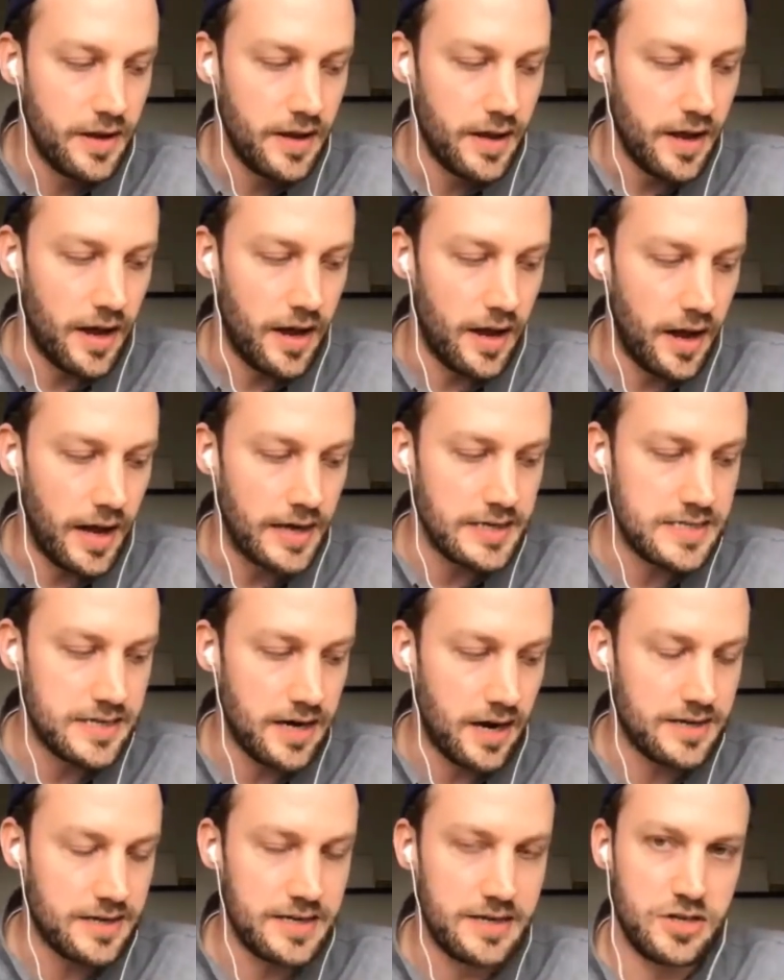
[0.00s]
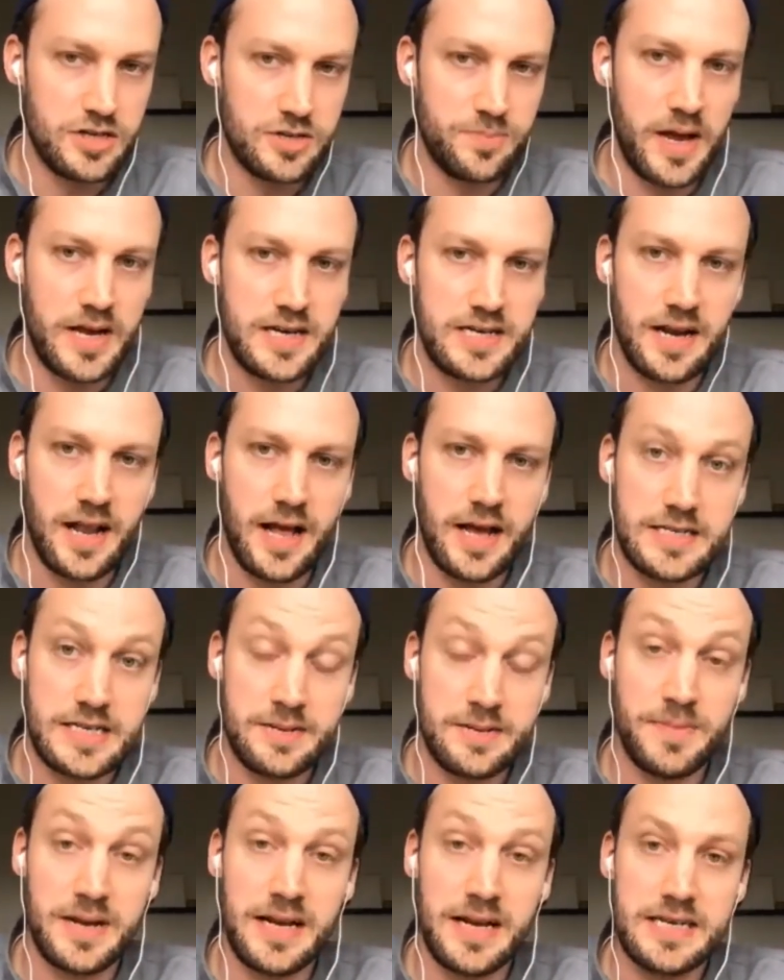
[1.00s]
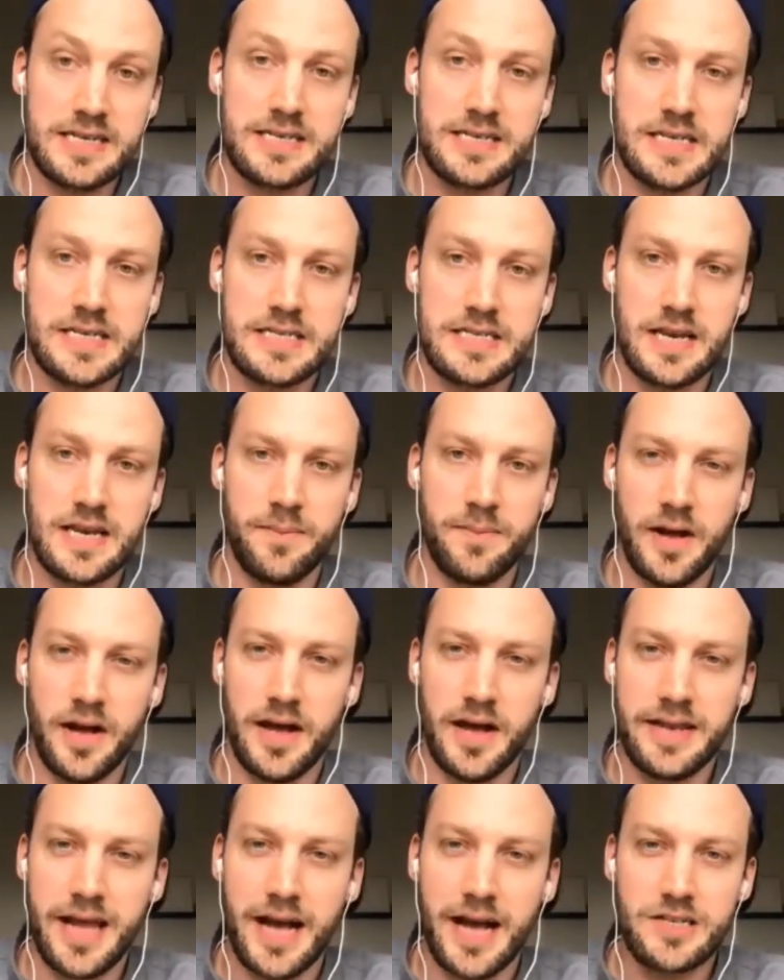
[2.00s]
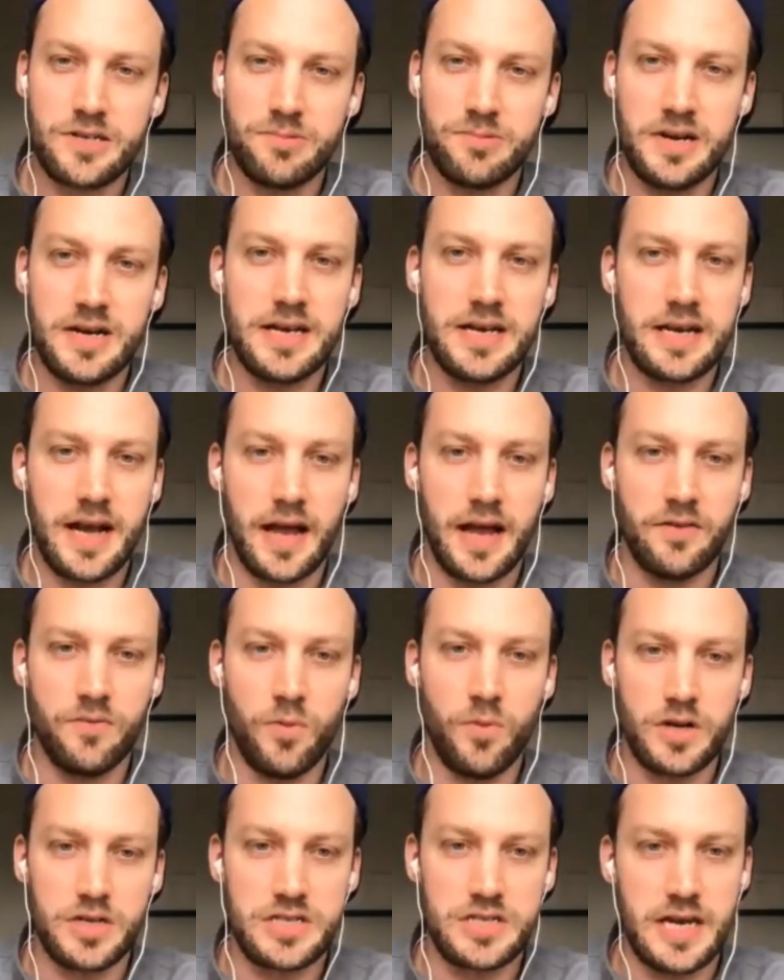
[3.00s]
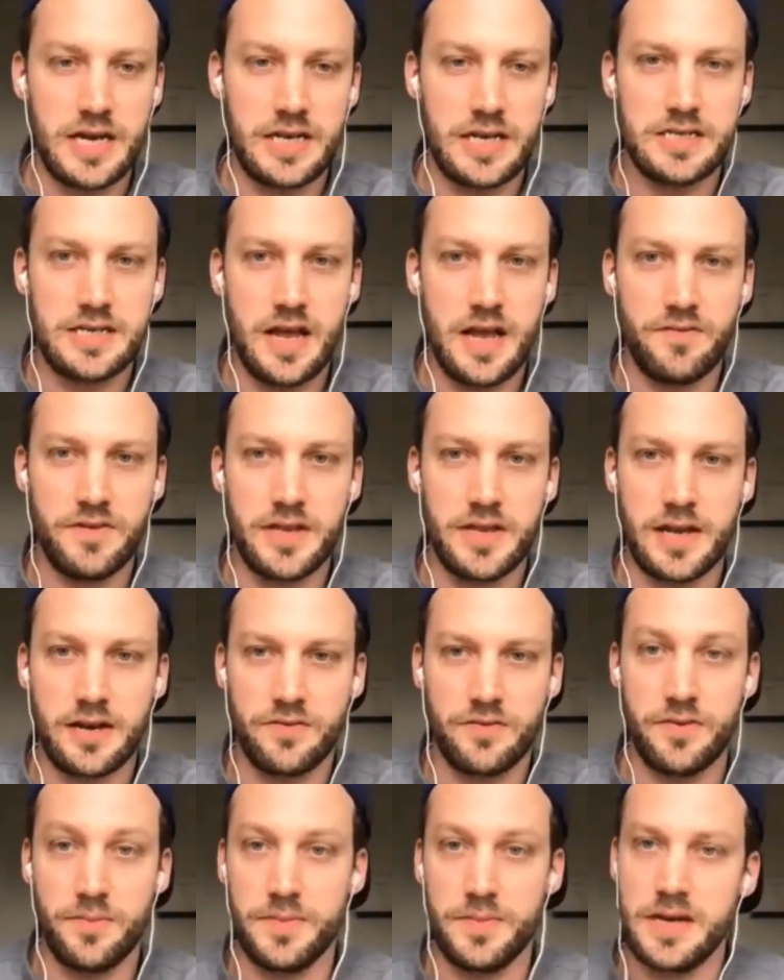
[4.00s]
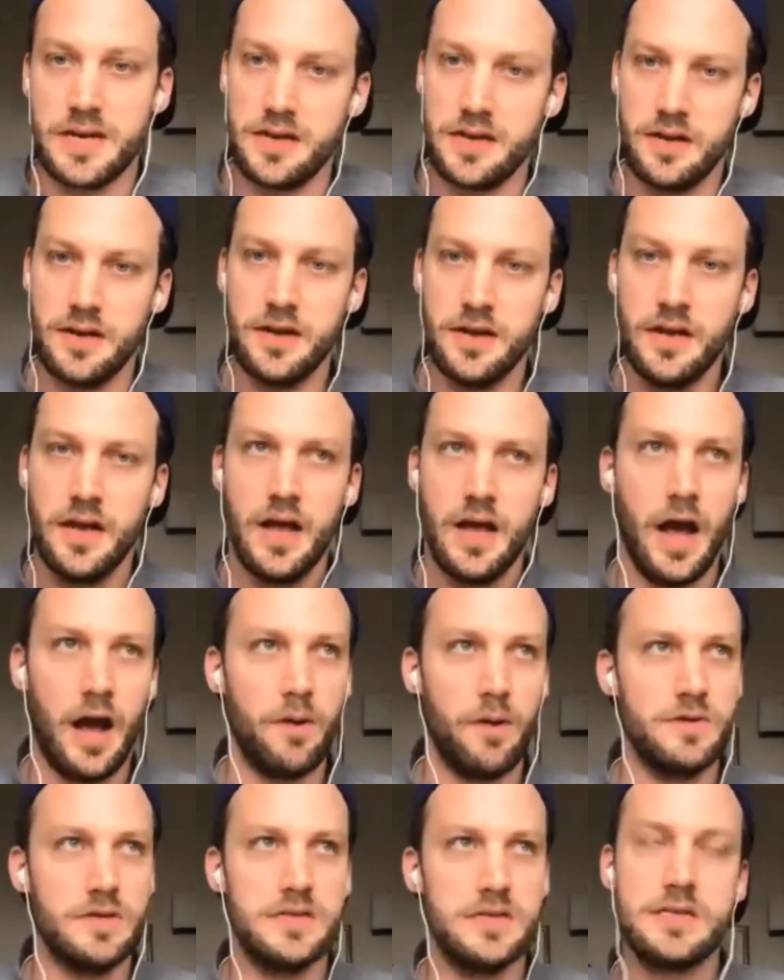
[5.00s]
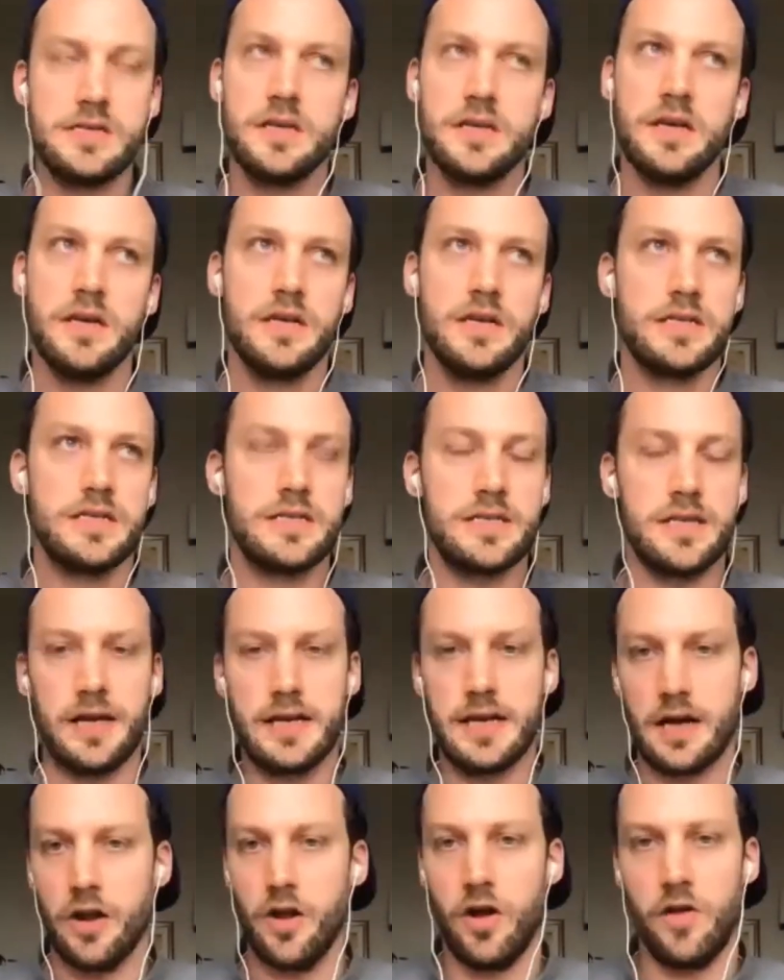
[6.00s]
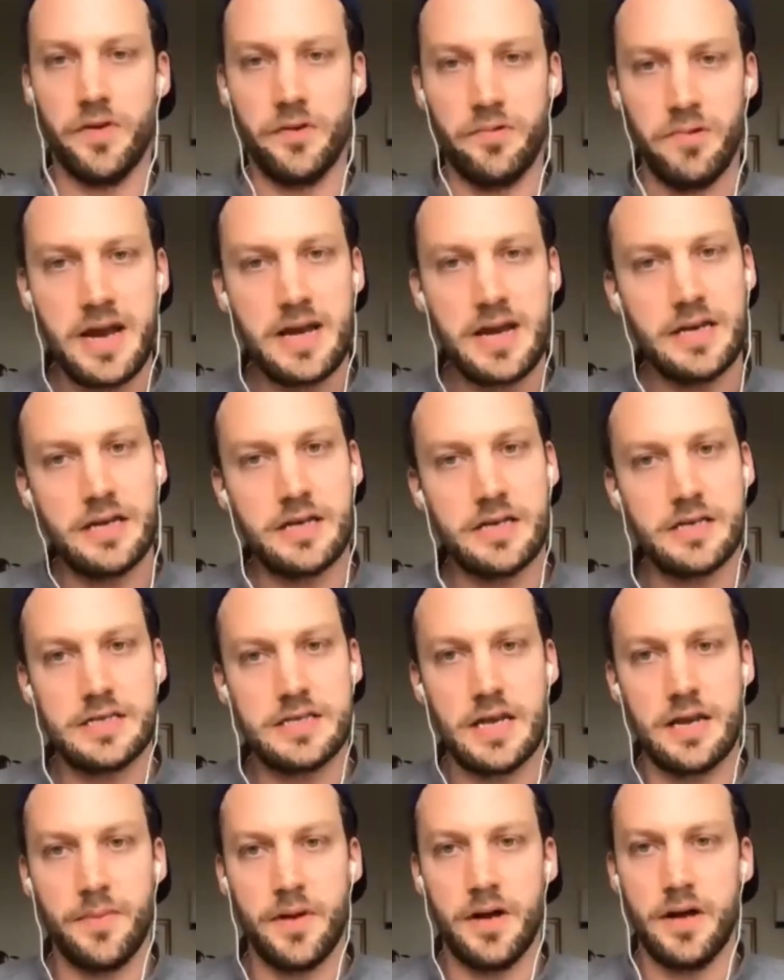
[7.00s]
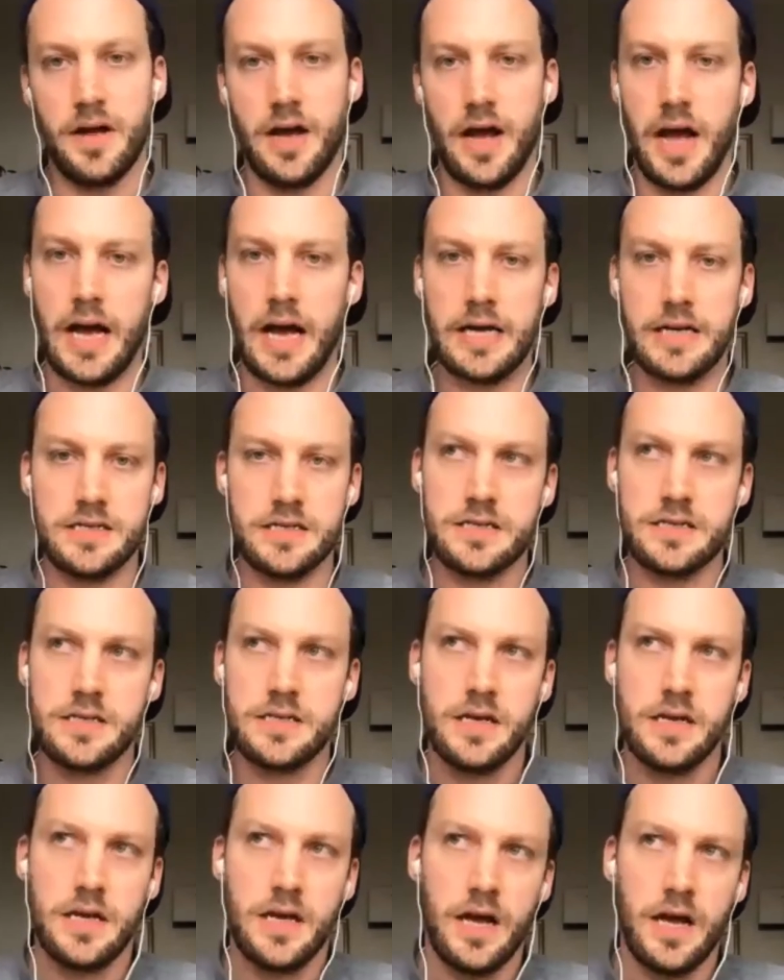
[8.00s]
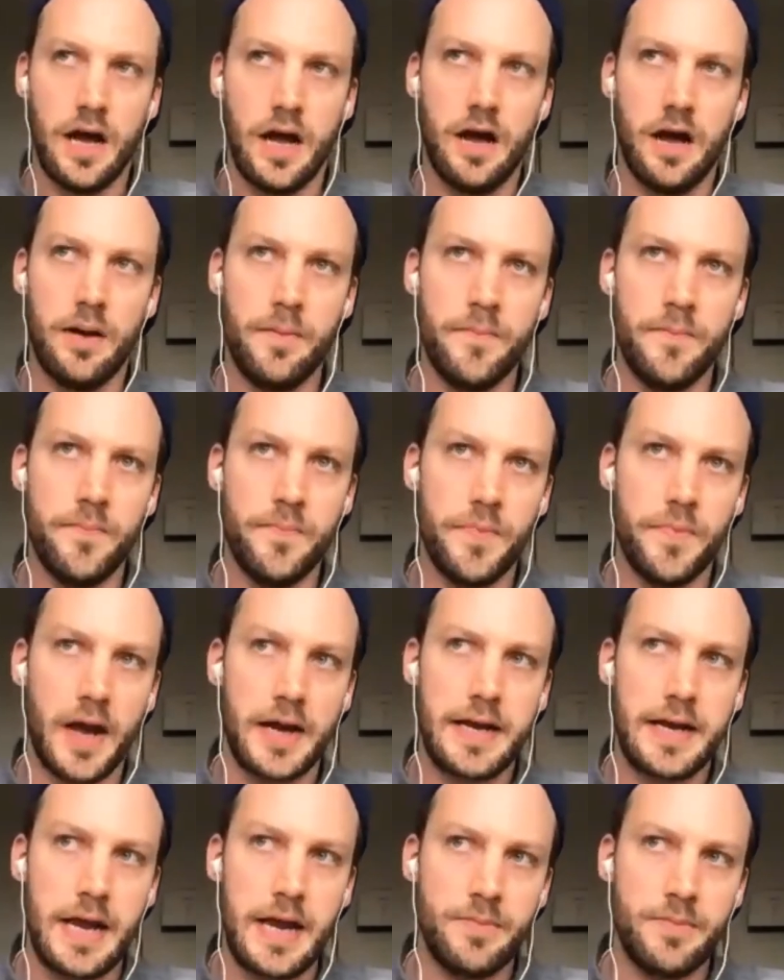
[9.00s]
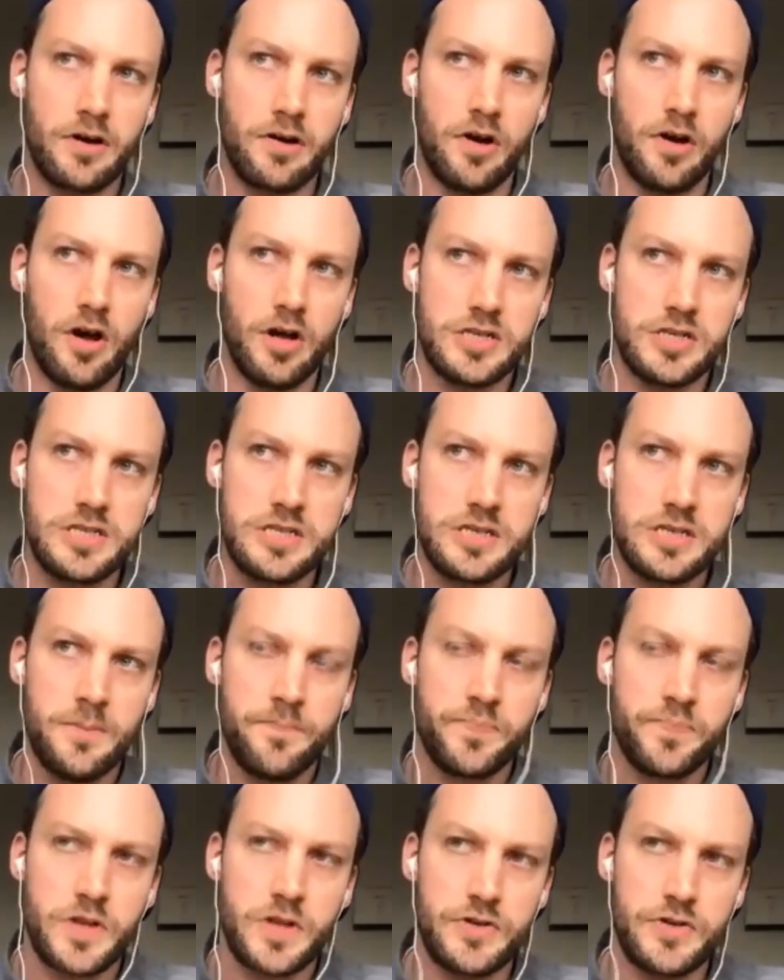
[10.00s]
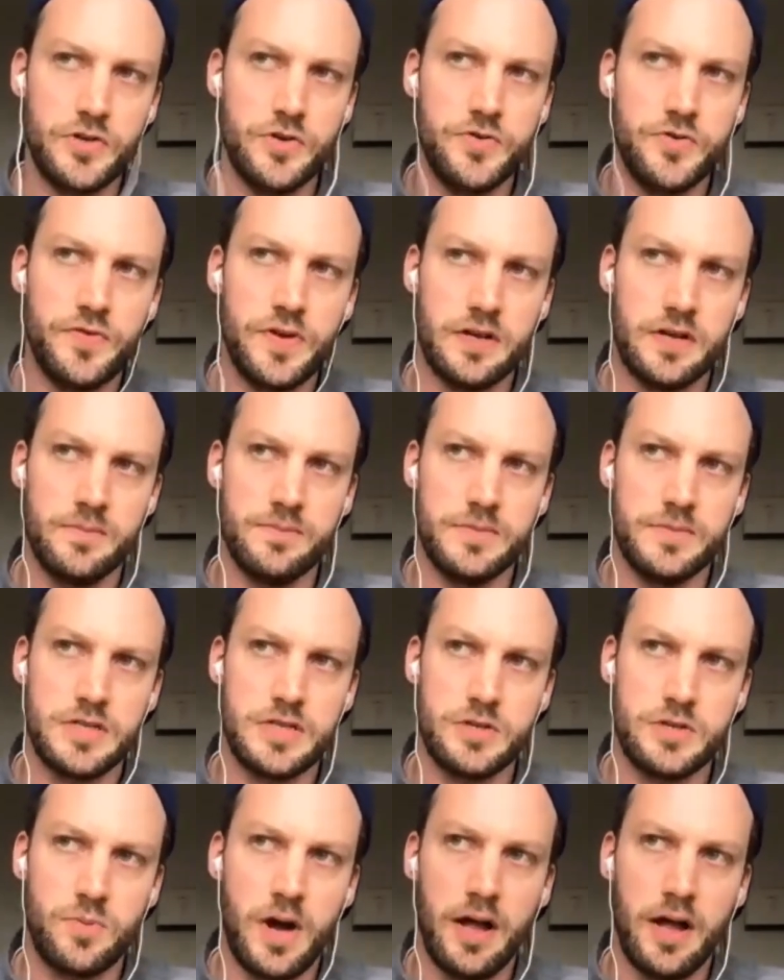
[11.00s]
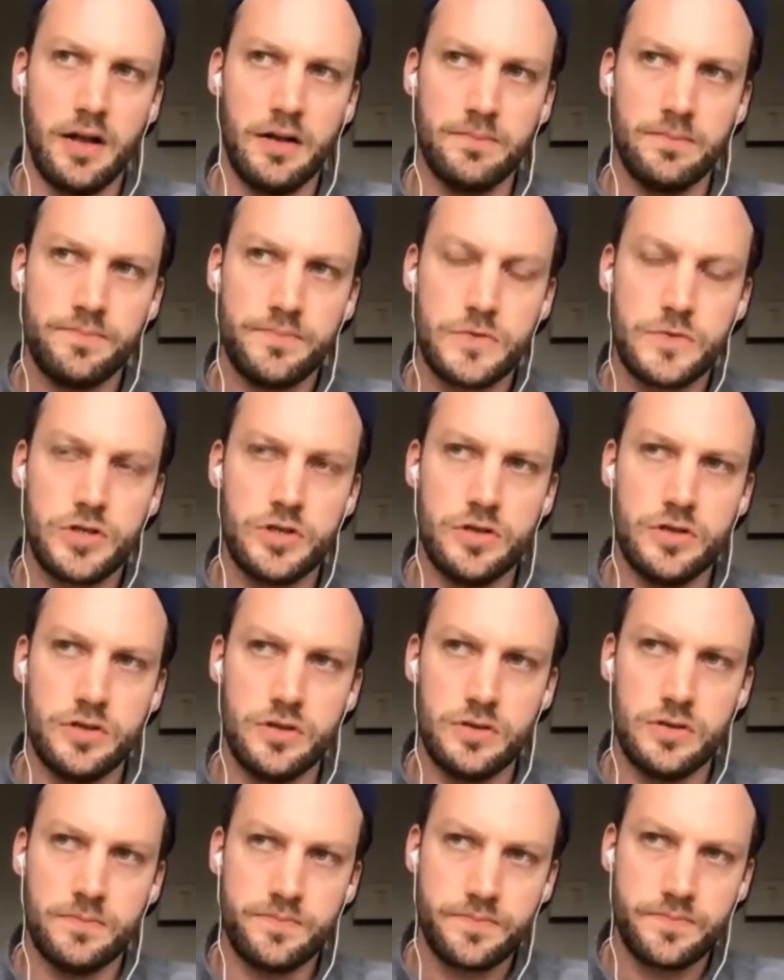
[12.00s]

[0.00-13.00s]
uh, I started to specialize in Middle Eastern cinema. And that's really kind of what changed everything for me. And I was studying a lot of Iranian cinema and um, I came across two films as well, two